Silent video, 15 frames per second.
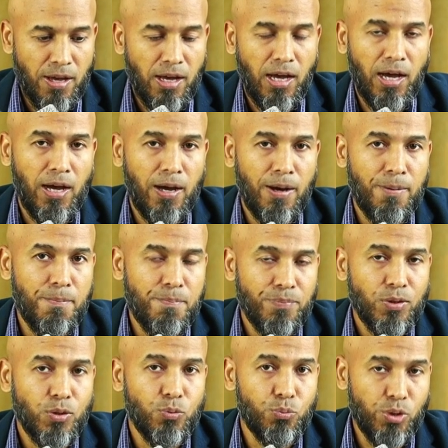
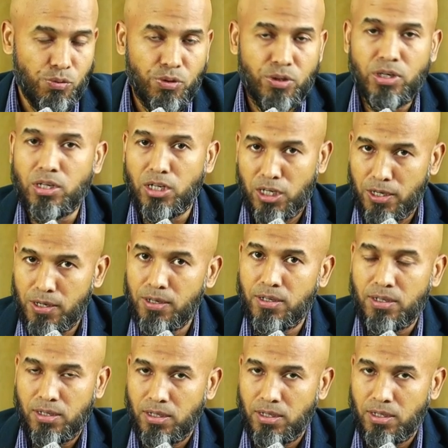You will learn